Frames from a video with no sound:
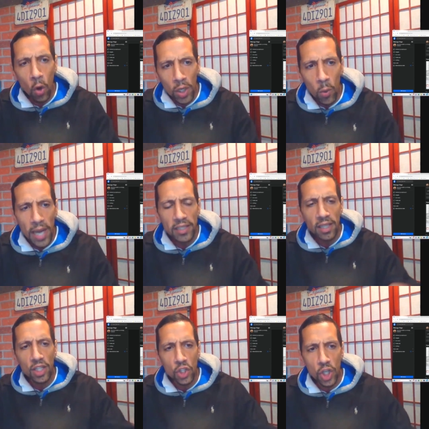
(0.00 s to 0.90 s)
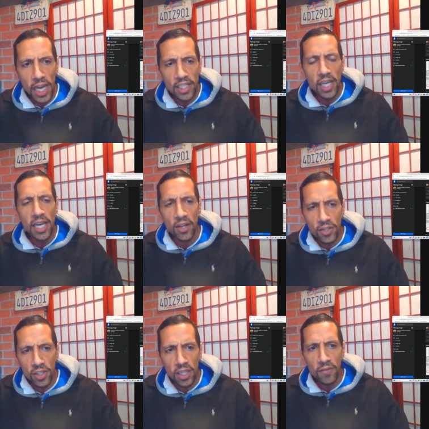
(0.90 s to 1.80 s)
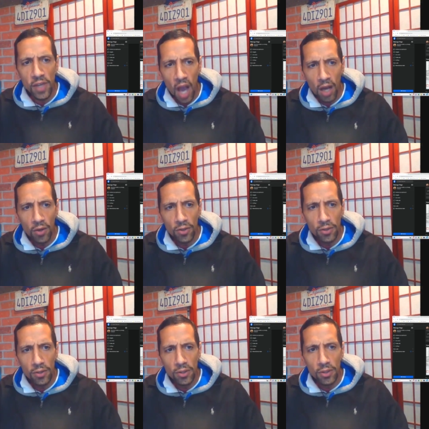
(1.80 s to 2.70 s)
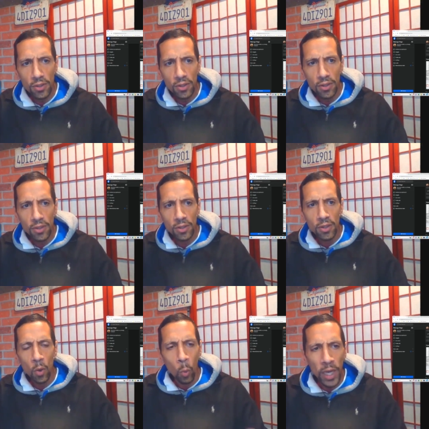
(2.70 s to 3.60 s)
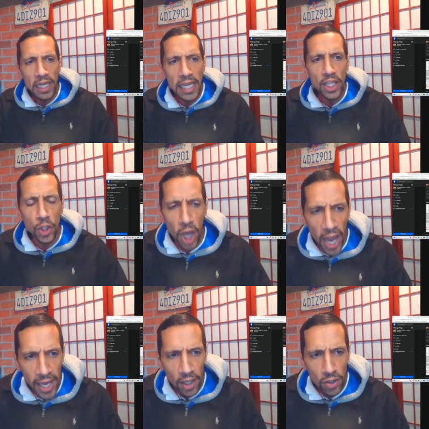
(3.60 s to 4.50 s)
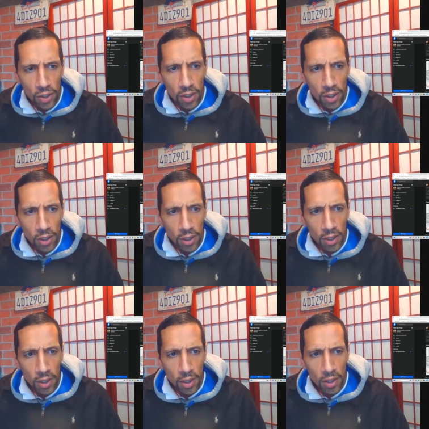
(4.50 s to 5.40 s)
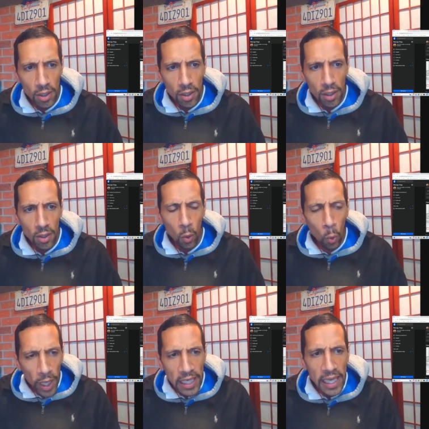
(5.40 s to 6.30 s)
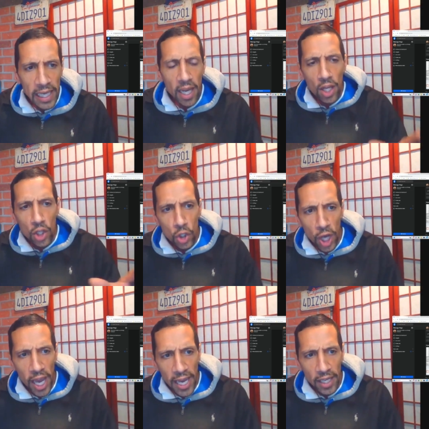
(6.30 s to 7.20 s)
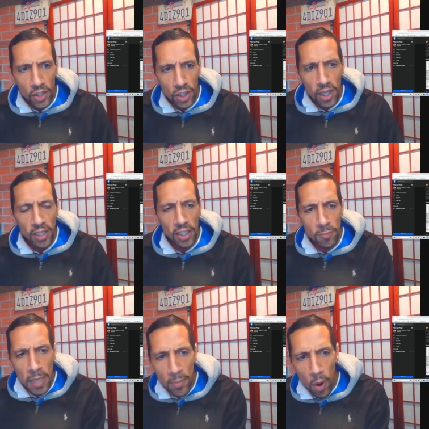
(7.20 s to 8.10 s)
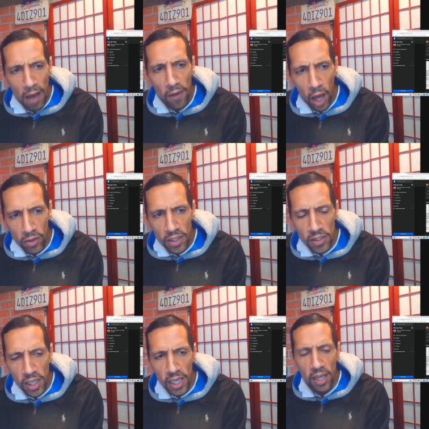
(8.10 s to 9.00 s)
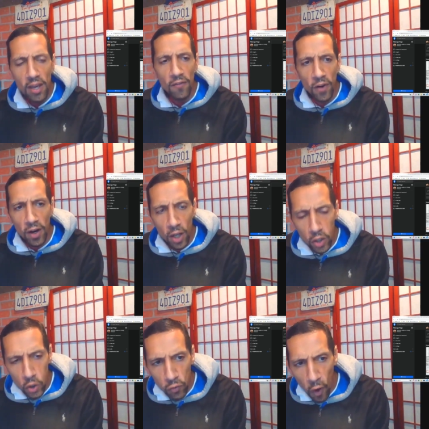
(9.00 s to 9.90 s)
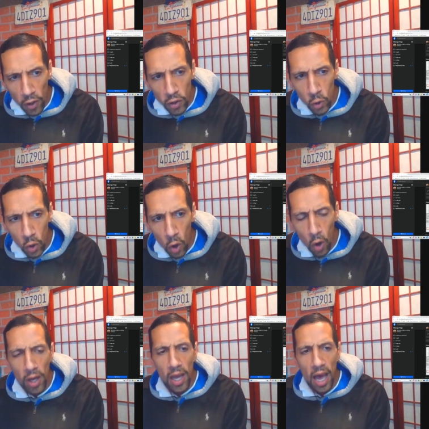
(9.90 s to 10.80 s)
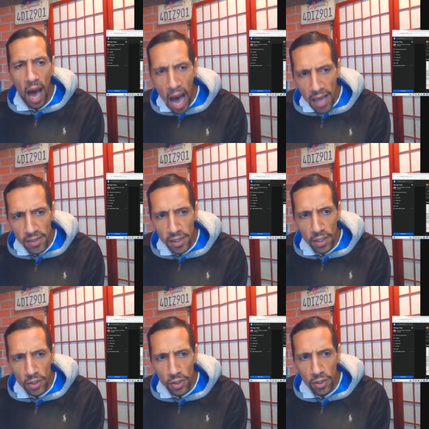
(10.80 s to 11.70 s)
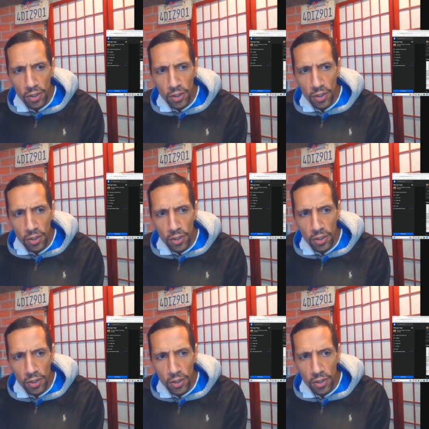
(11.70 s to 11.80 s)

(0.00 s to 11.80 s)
only way it's going to change here in the city of Yonkers. We need change. We need change. These people have held the city for far too long hostage,